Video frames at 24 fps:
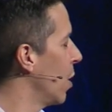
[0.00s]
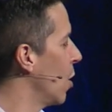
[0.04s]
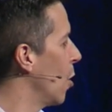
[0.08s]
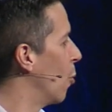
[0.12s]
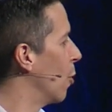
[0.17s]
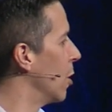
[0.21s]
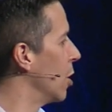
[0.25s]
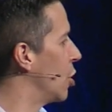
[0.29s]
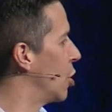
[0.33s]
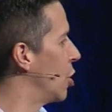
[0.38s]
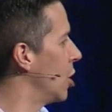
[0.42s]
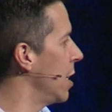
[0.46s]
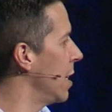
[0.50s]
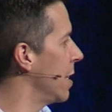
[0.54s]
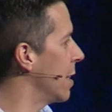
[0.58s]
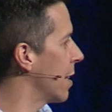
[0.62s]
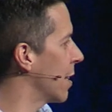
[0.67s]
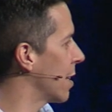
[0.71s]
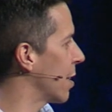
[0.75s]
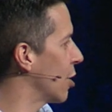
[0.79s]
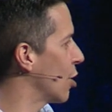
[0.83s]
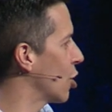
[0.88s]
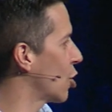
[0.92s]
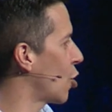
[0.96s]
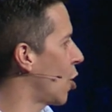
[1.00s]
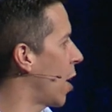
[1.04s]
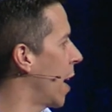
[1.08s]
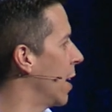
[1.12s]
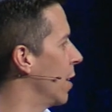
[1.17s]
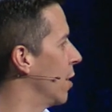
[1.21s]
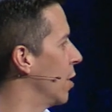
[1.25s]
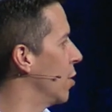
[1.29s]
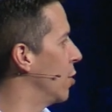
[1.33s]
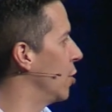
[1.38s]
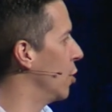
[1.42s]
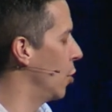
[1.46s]
what Jesus is
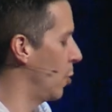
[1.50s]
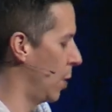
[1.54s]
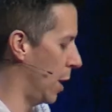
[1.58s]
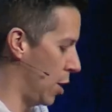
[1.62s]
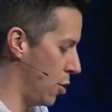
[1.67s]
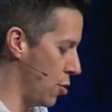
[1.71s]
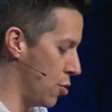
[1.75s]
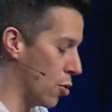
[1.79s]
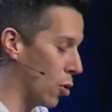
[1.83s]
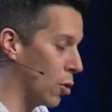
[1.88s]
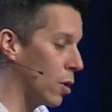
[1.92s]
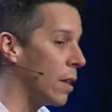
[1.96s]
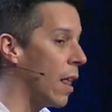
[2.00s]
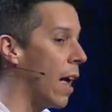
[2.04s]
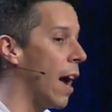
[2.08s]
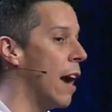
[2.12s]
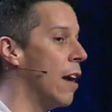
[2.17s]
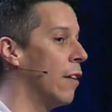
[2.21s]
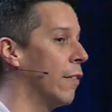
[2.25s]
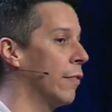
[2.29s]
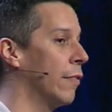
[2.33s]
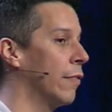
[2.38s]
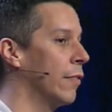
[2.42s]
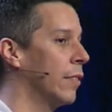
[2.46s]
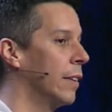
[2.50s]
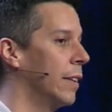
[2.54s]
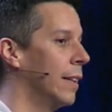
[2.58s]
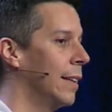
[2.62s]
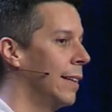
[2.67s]
trying to do in your life,